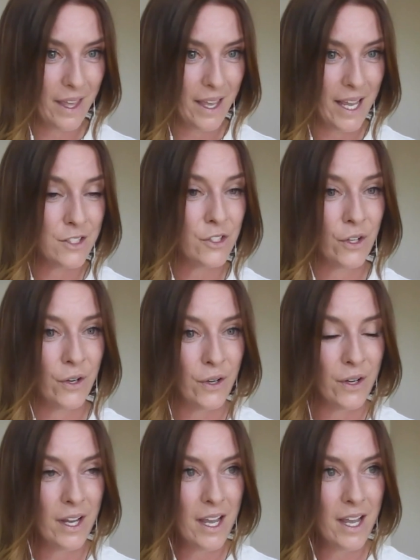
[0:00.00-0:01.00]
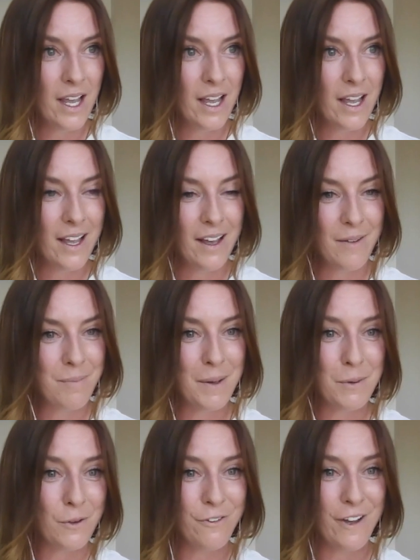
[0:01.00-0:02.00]
And so
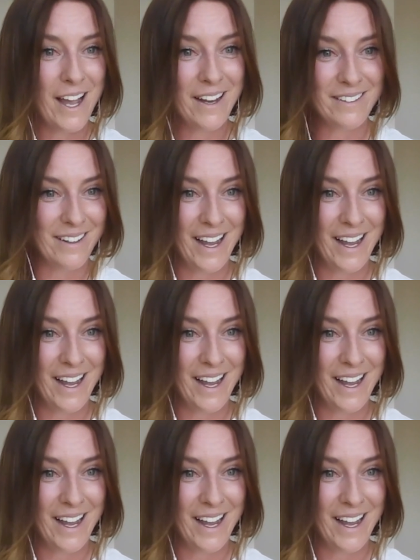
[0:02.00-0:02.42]
people found